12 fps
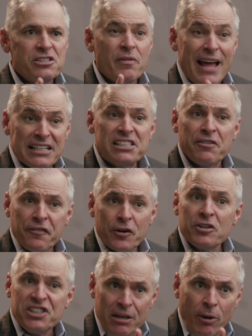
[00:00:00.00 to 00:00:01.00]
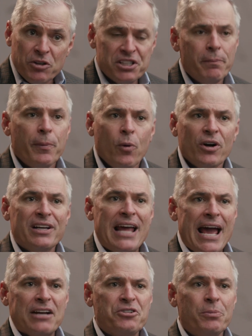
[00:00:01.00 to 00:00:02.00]
So that's the first and most
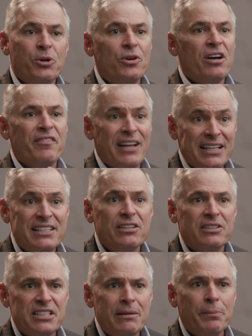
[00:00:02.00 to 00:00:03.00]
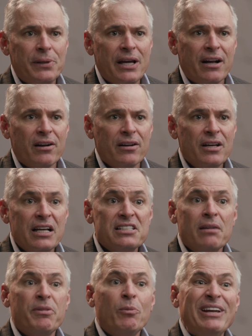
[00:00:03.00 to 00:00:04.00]
important attribute of an ideal team player.
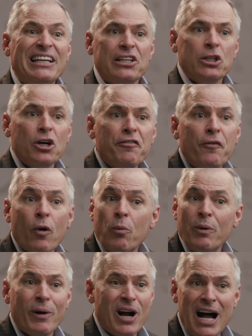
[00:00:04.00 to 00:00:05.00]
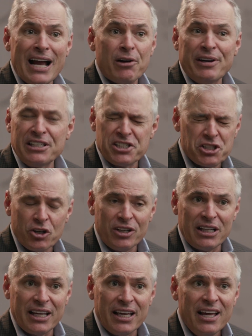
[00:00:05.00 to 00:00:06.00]
Something we need to look for when we're hiring,
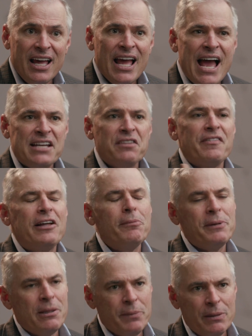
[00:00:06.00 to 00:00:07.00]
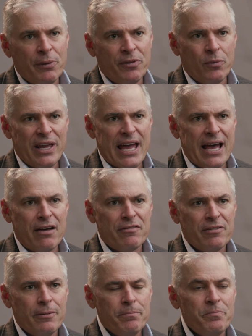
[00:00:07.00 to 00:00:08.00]
certainly, and develop in the people that we have.